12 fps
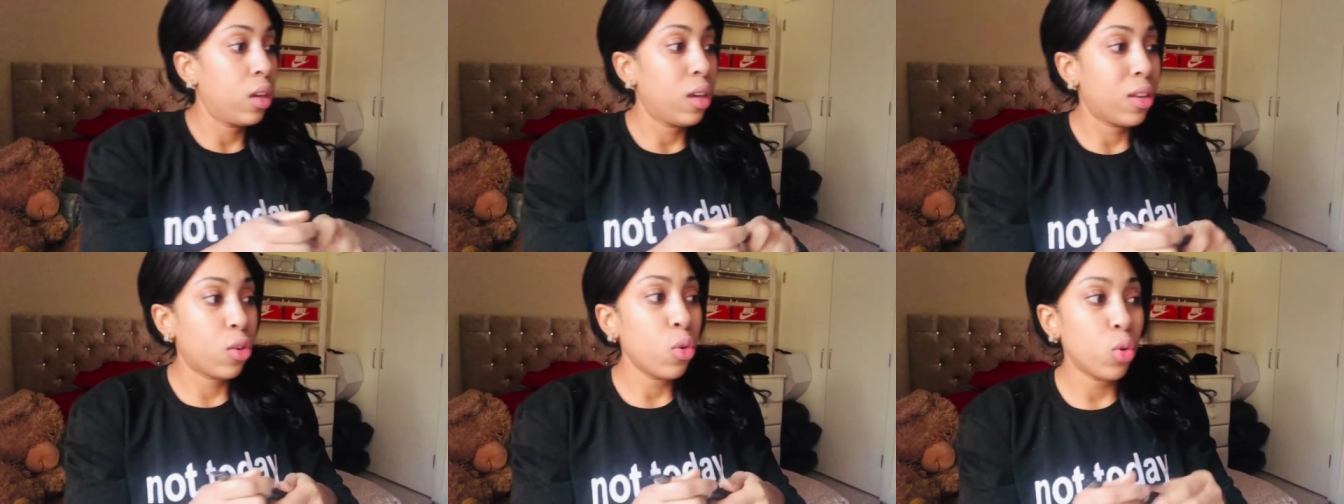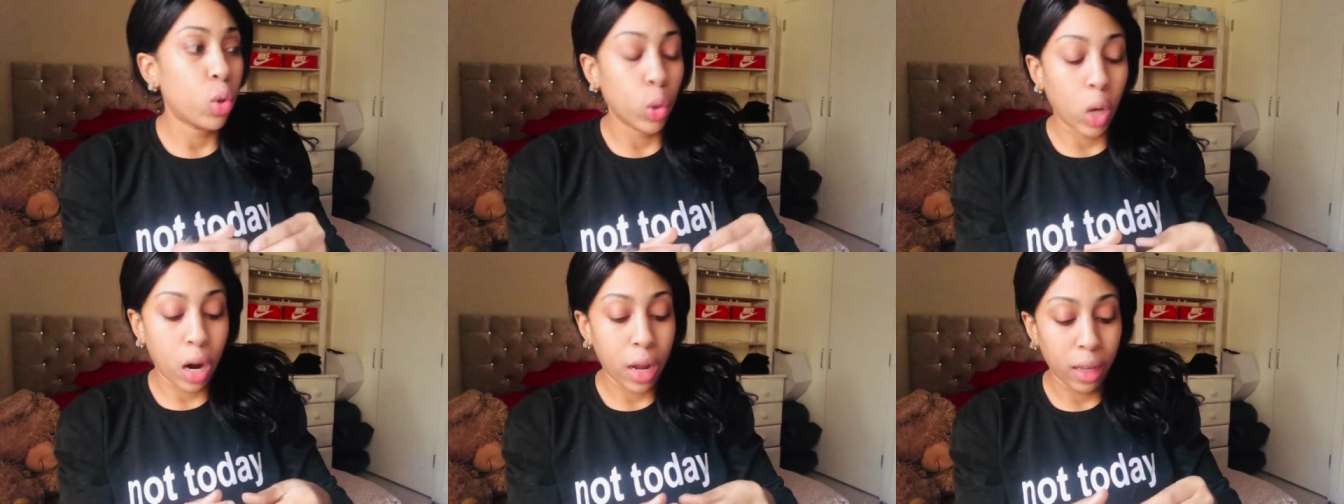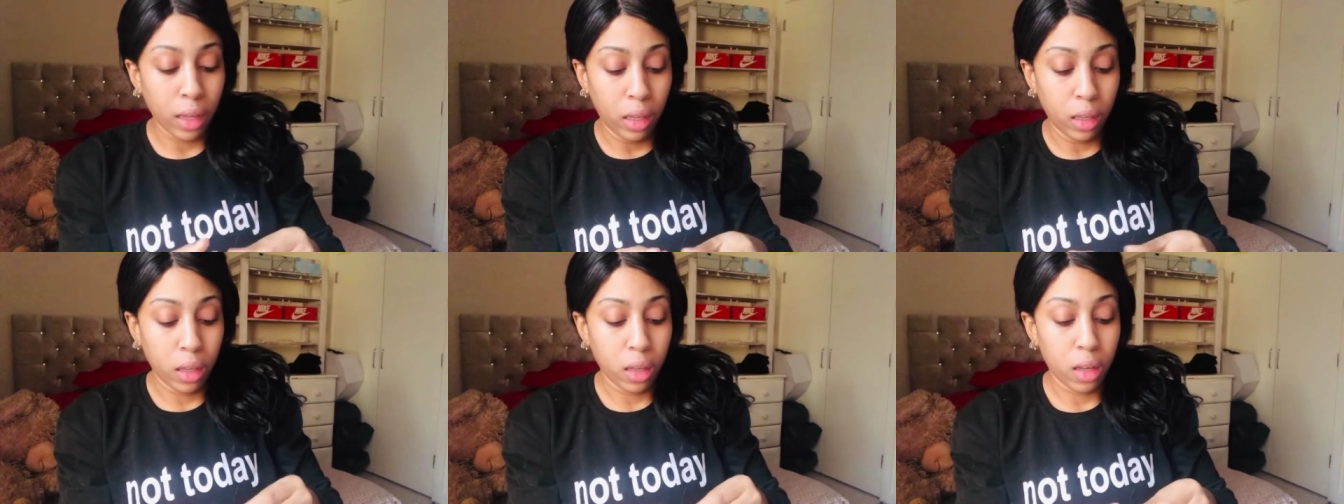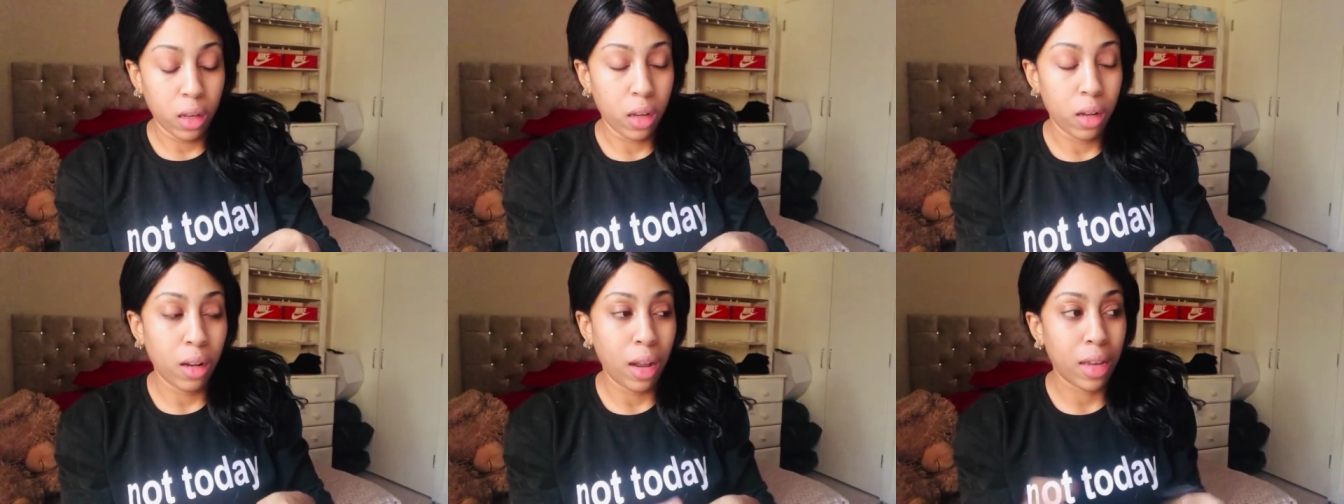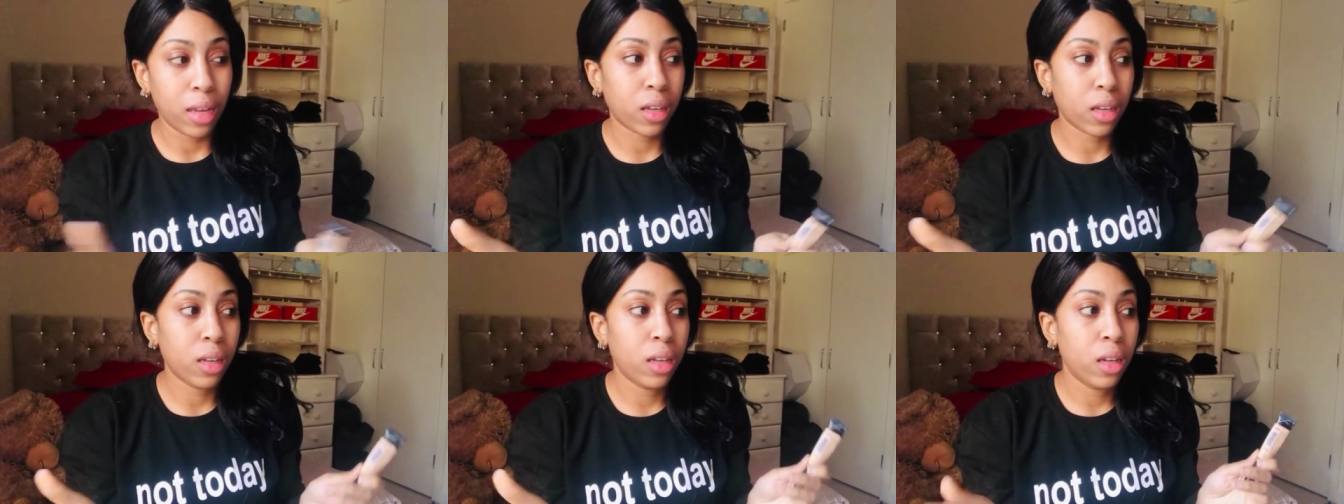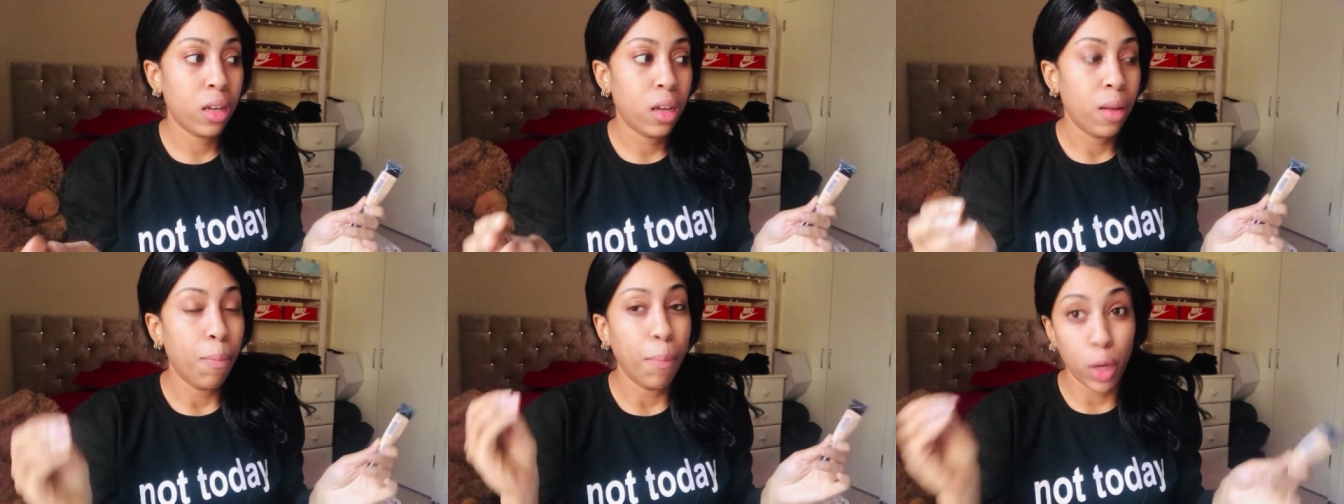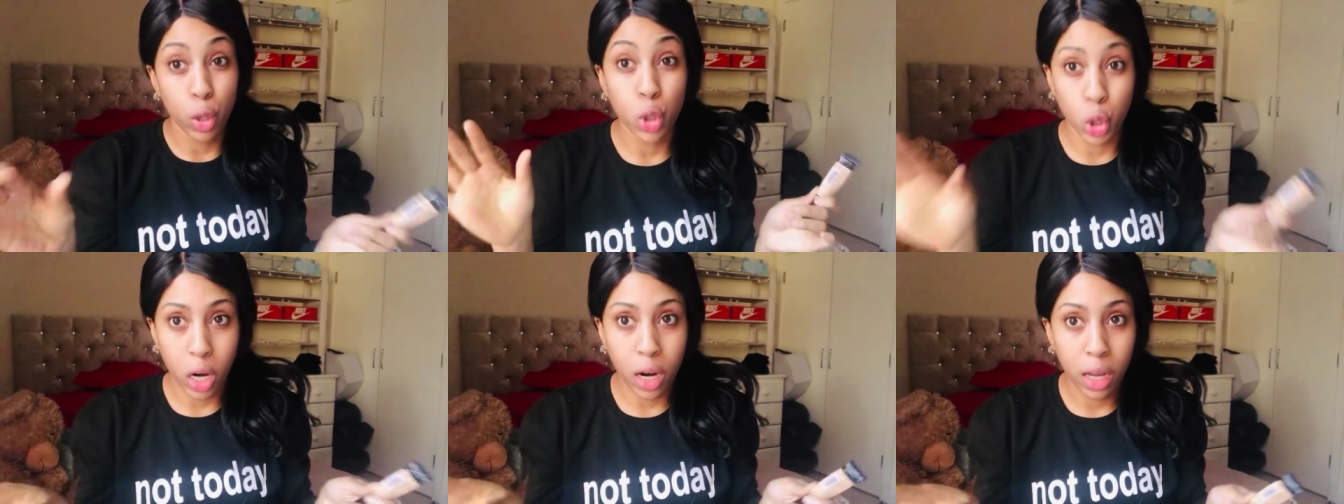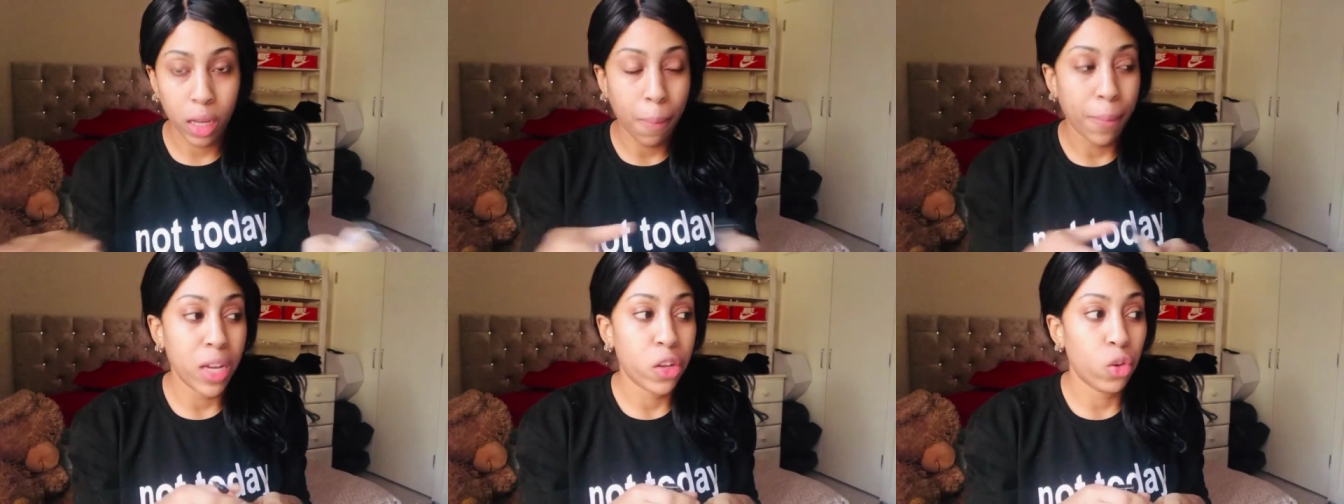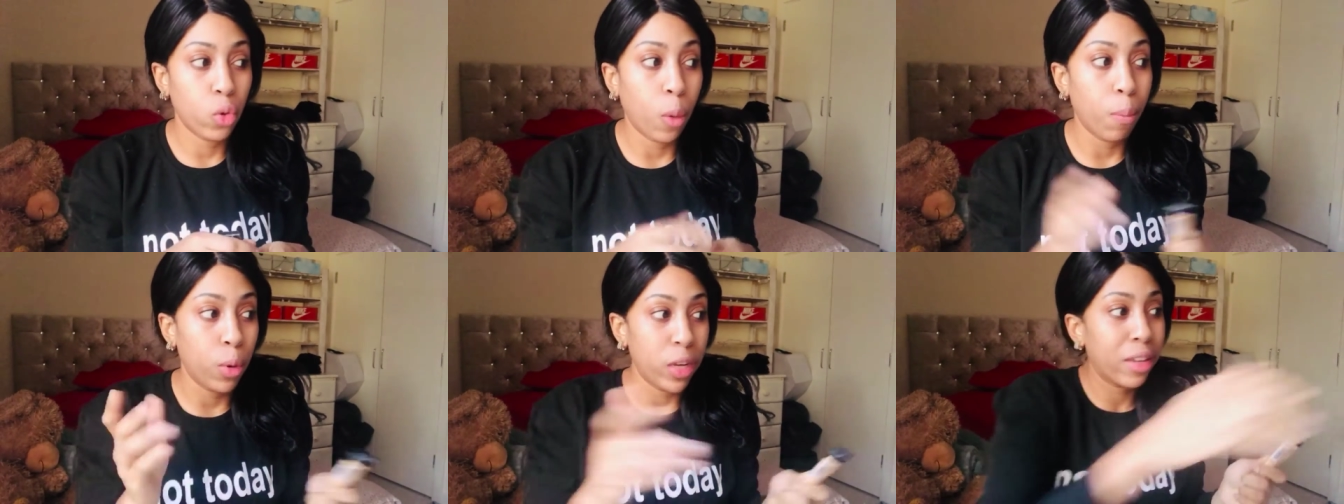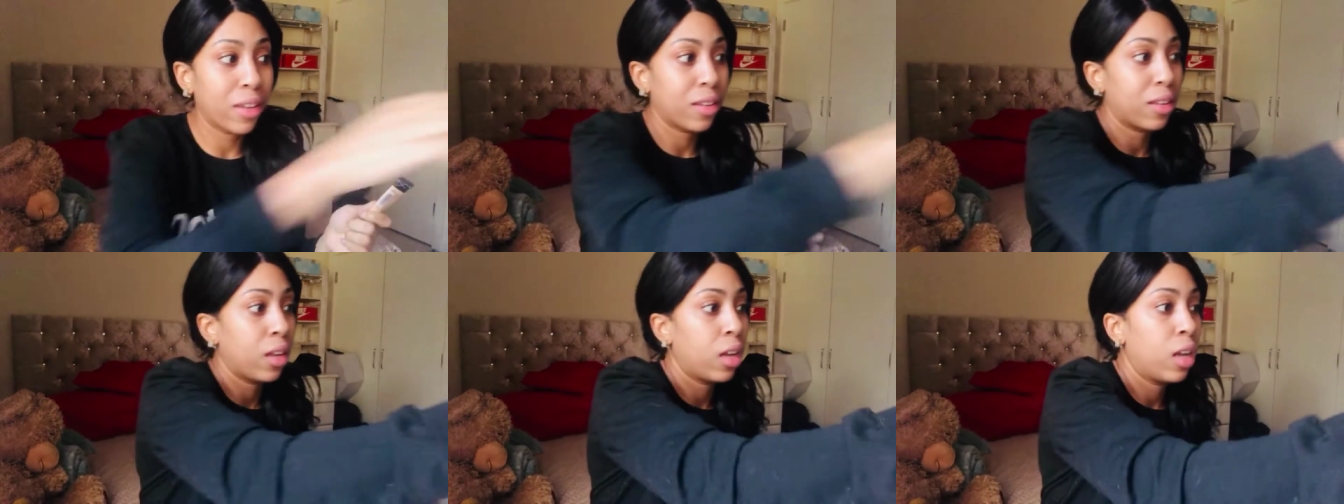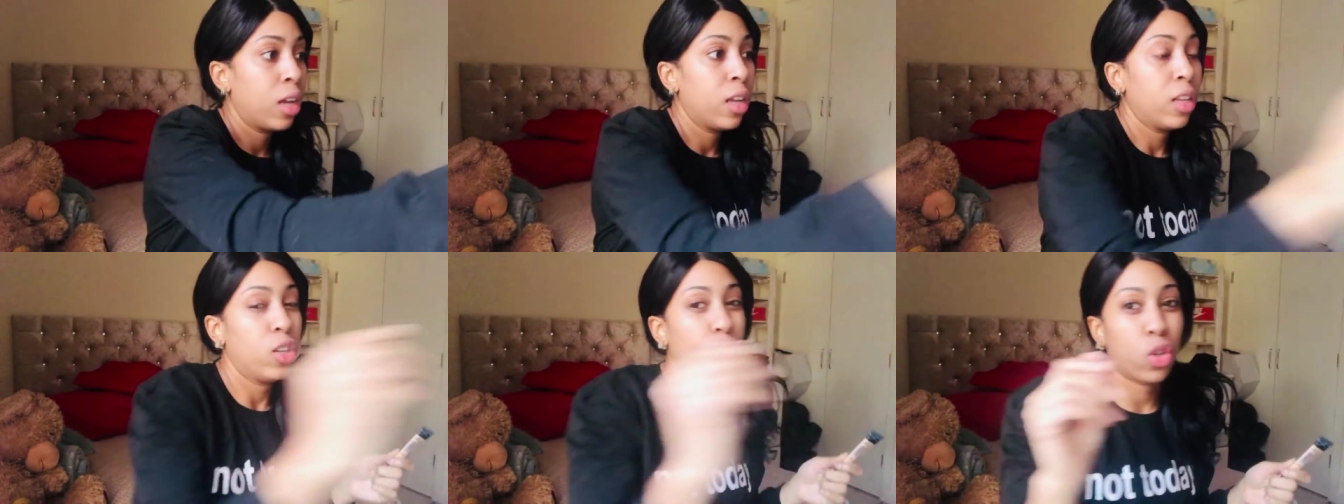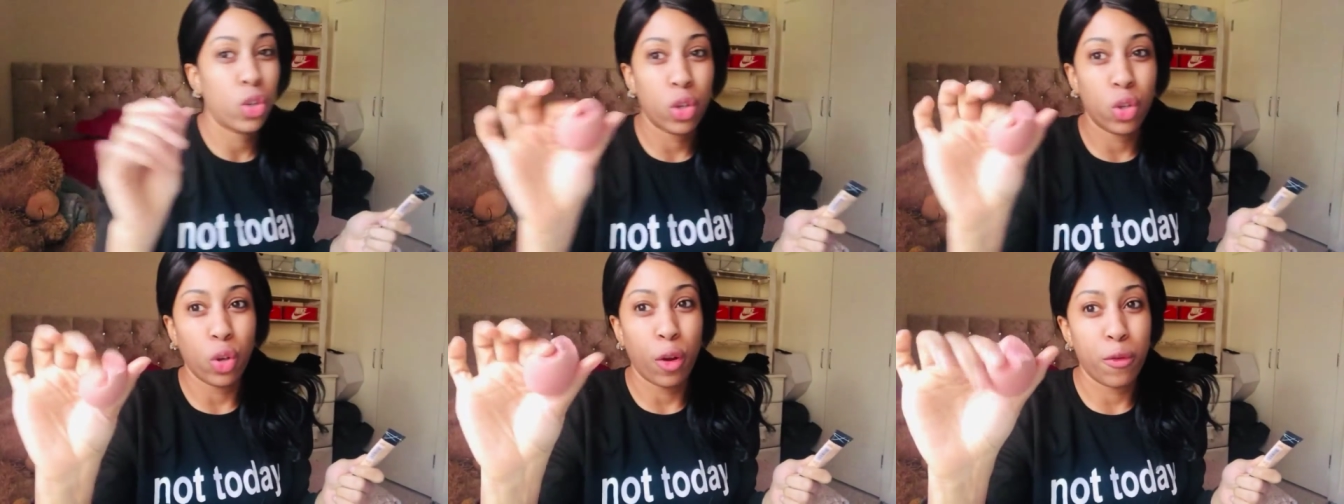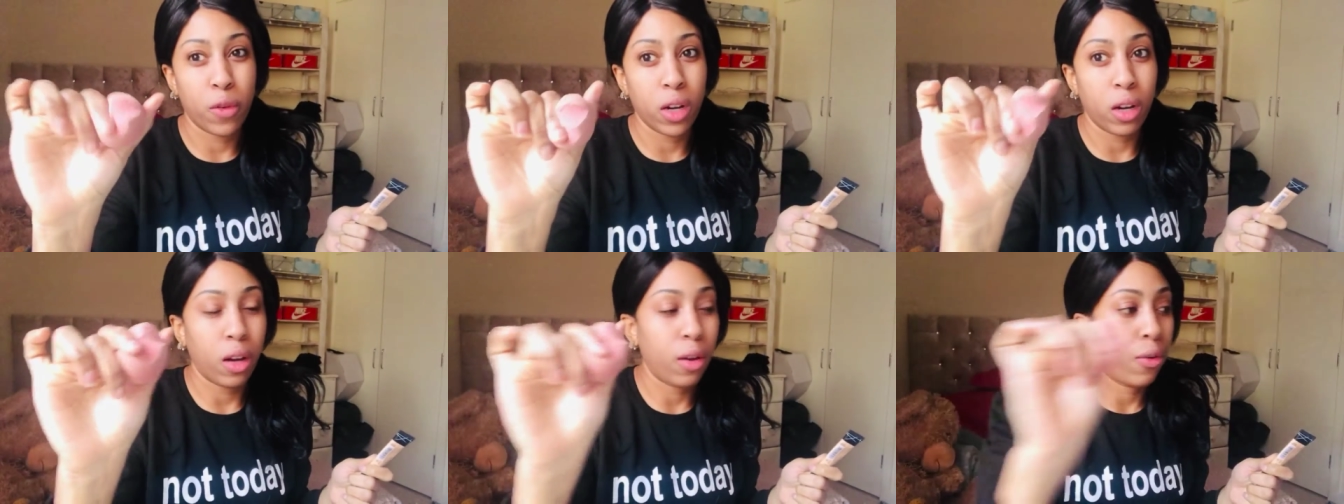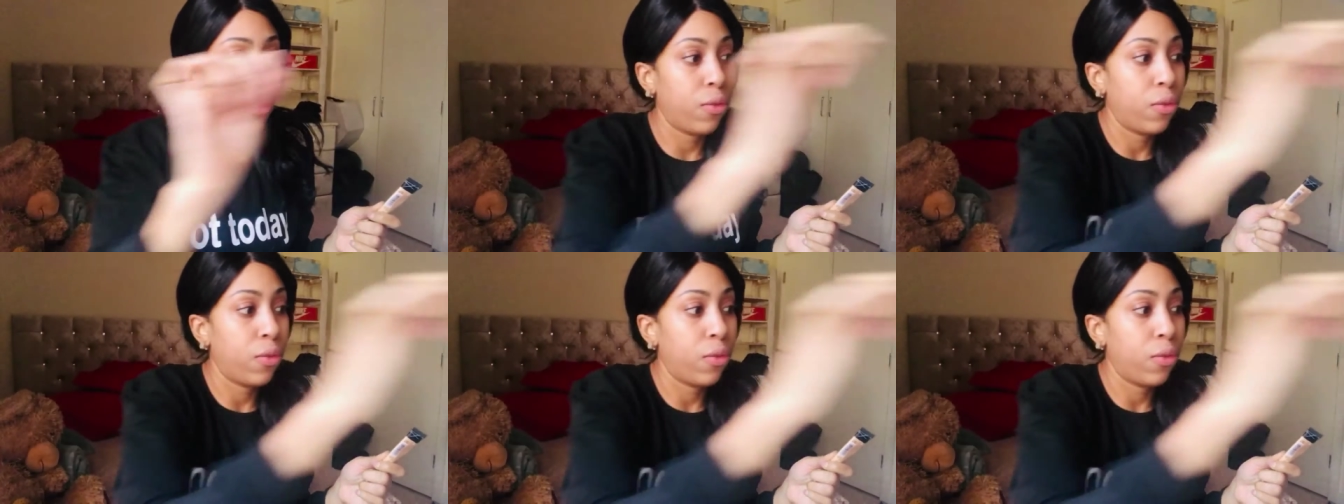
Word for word: it's not dry like bone dry but it's not moist it's just soft enough